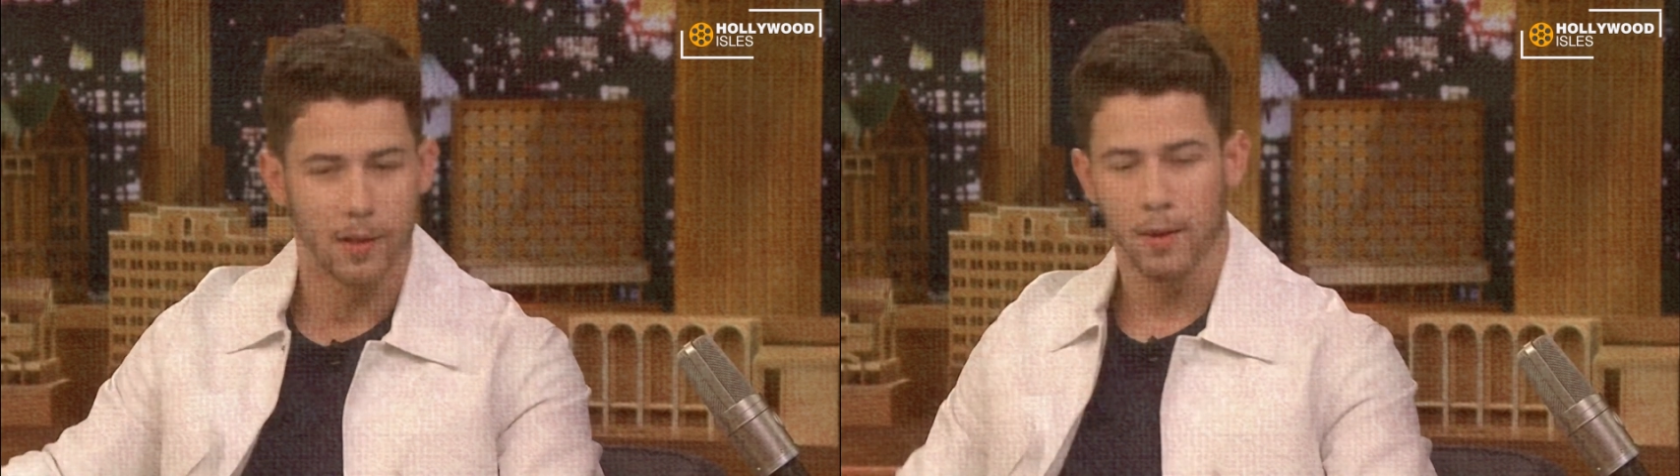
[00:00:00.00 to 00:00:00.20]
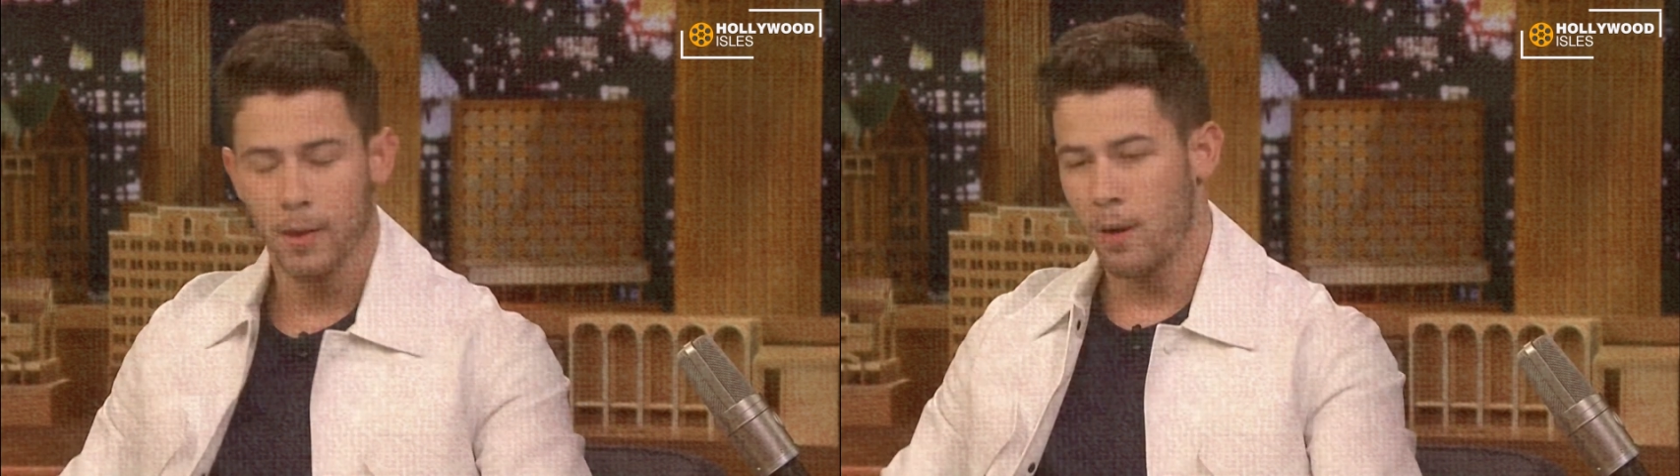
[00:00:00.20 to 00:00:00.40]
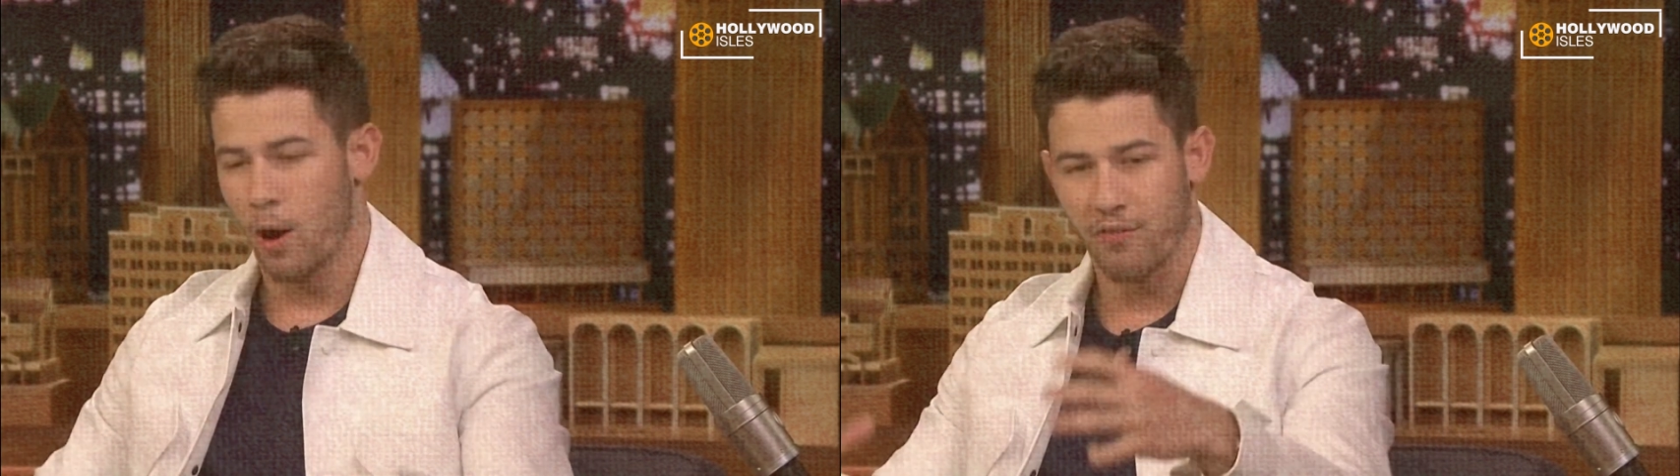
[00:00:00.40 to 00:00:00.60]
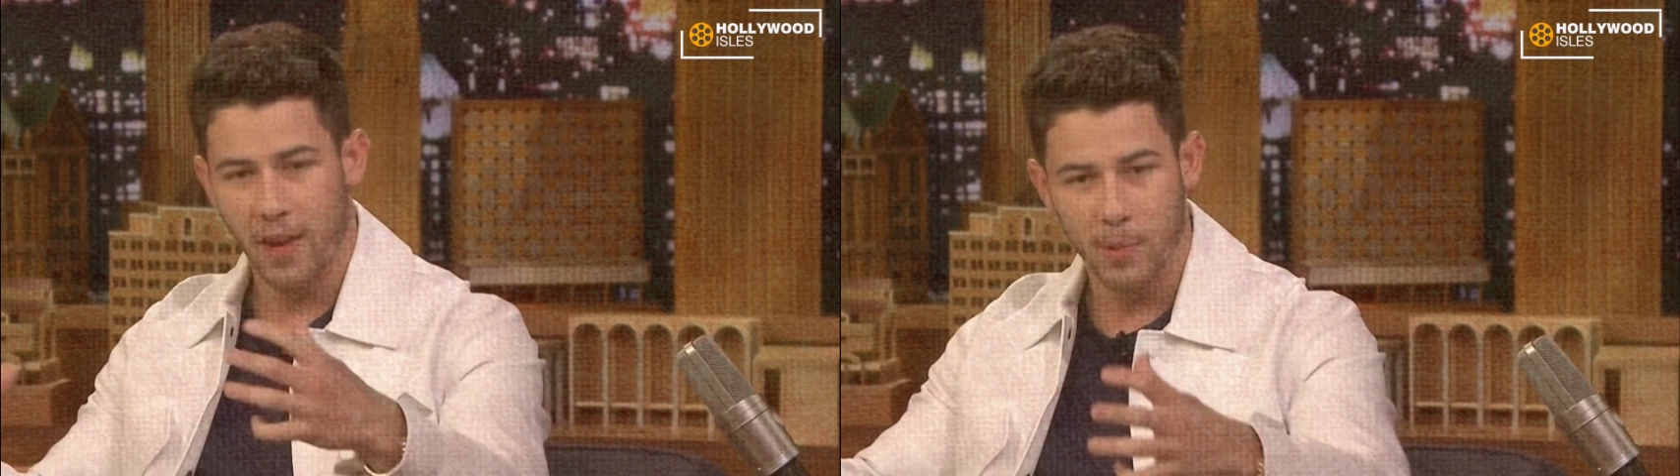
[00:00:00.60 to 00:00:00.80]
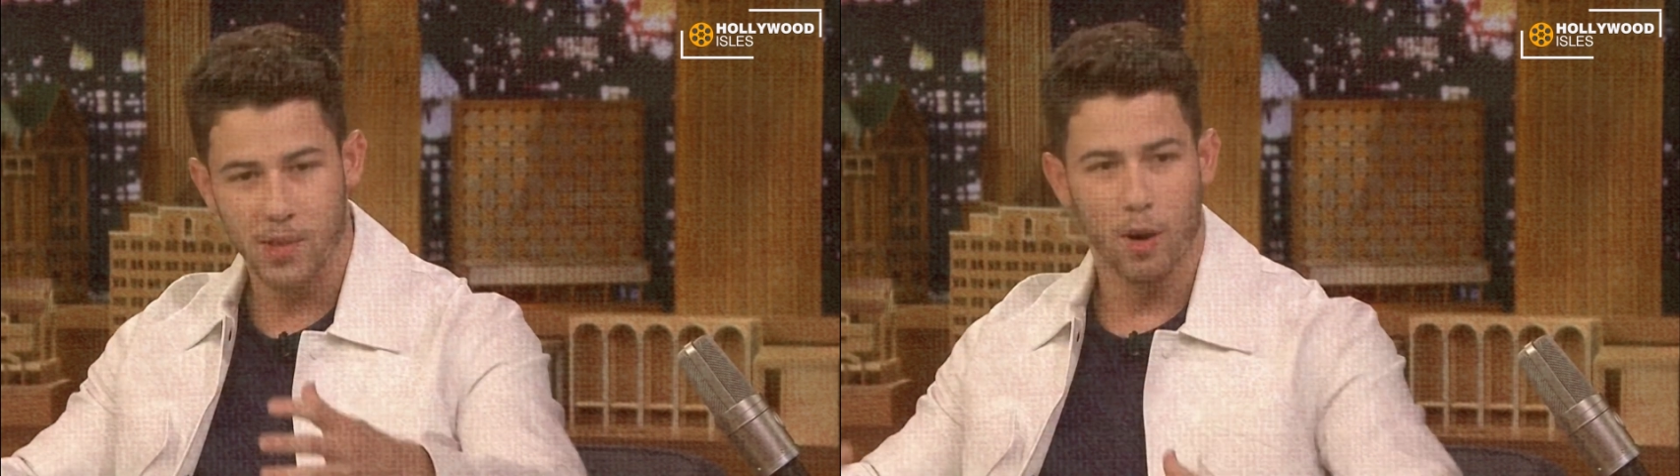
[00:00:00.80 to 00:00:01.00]
and our
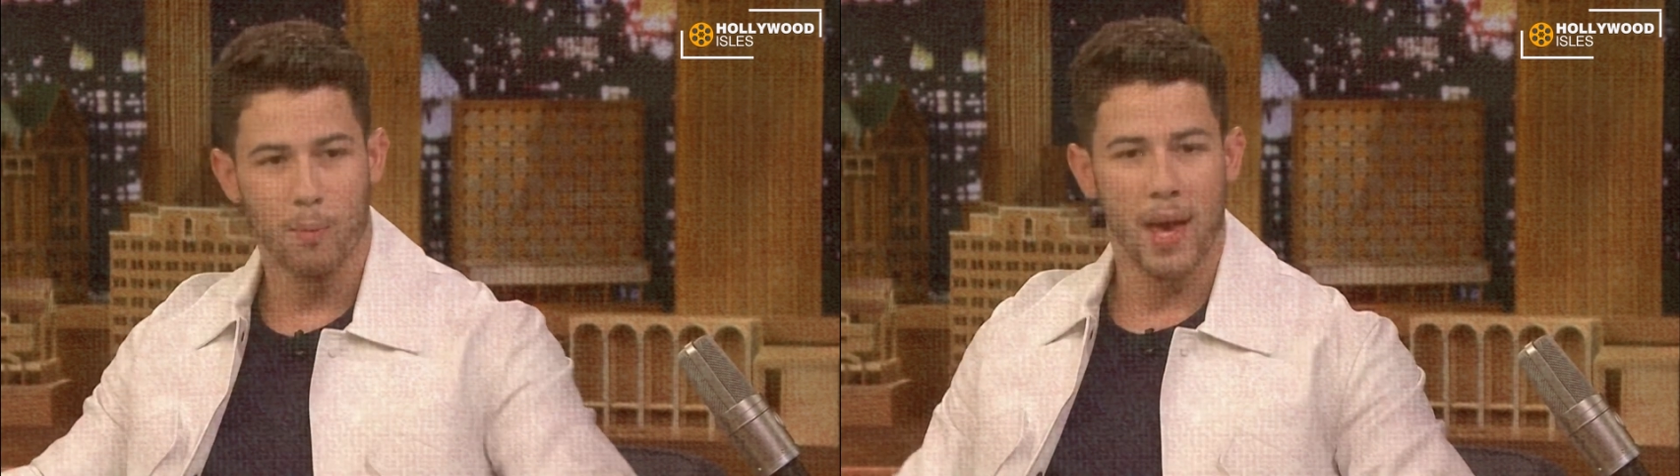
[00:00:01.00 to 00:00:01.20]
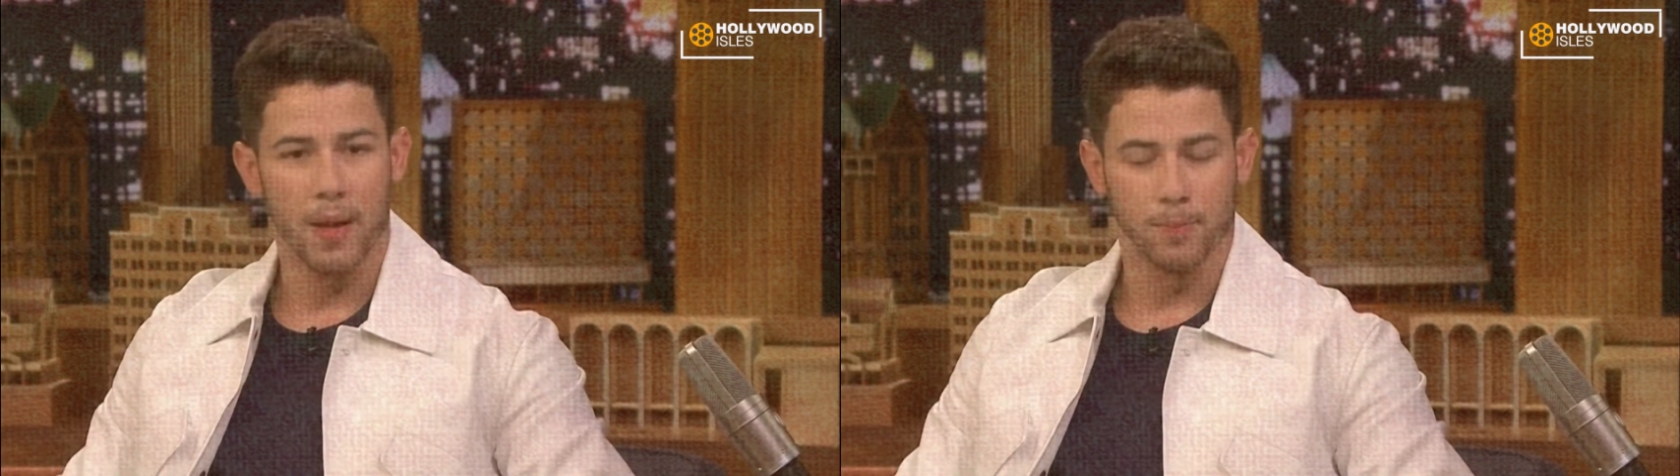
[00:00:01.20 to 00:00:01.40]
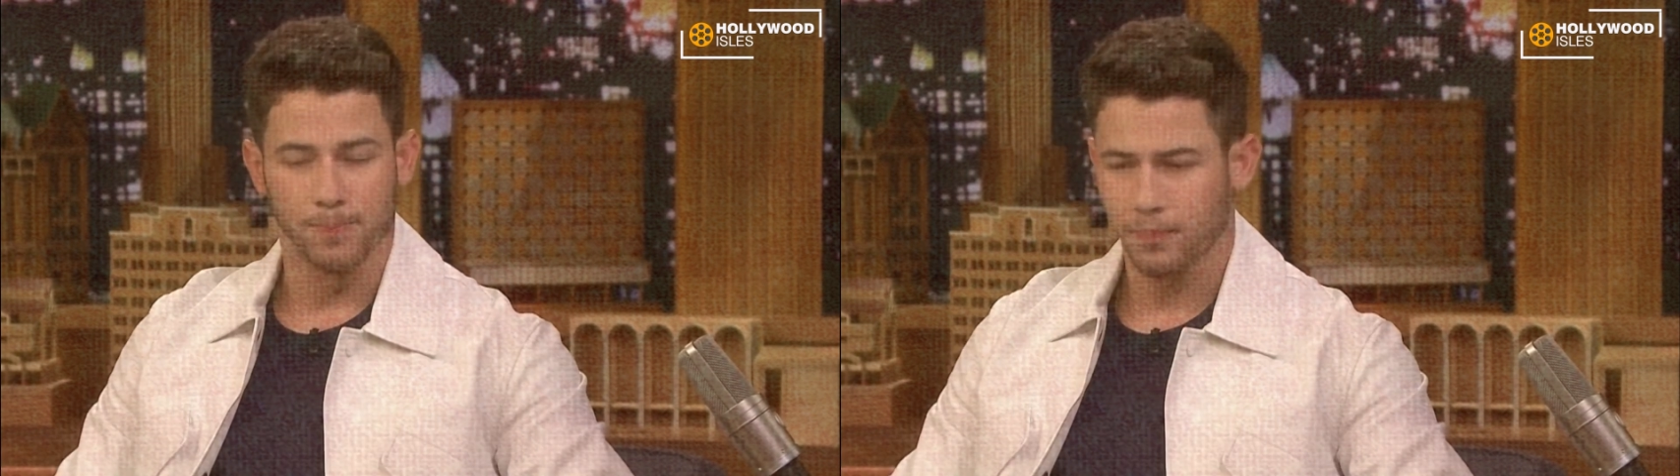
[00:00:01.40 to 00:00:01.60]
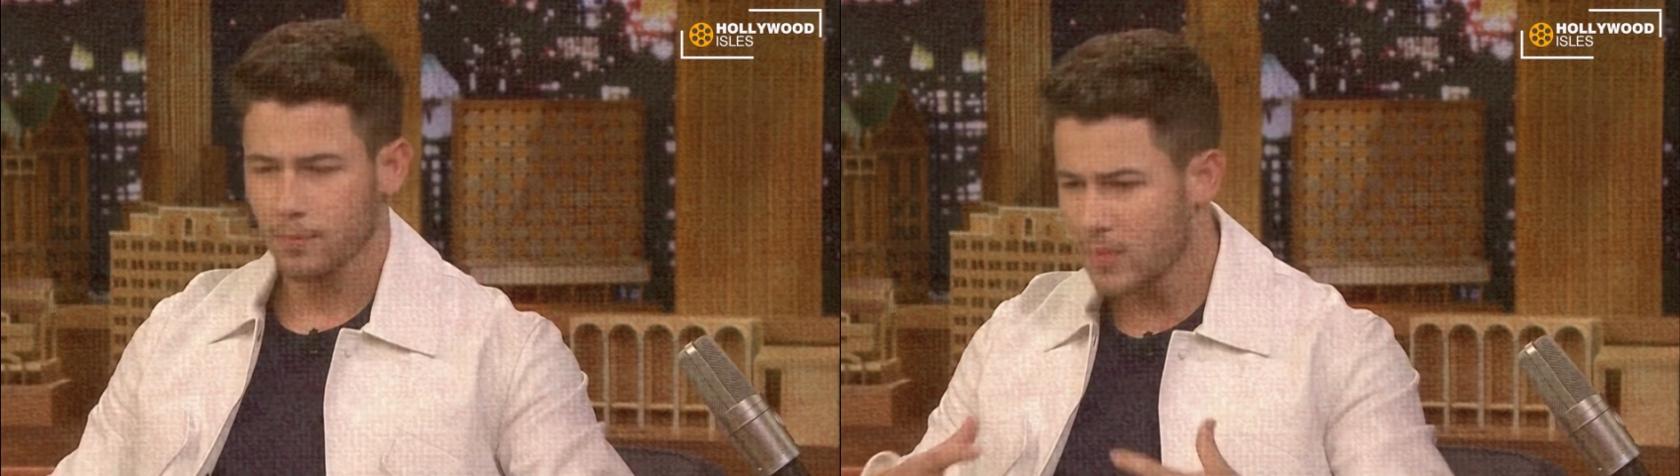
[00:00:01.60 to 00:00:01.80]
families all met, and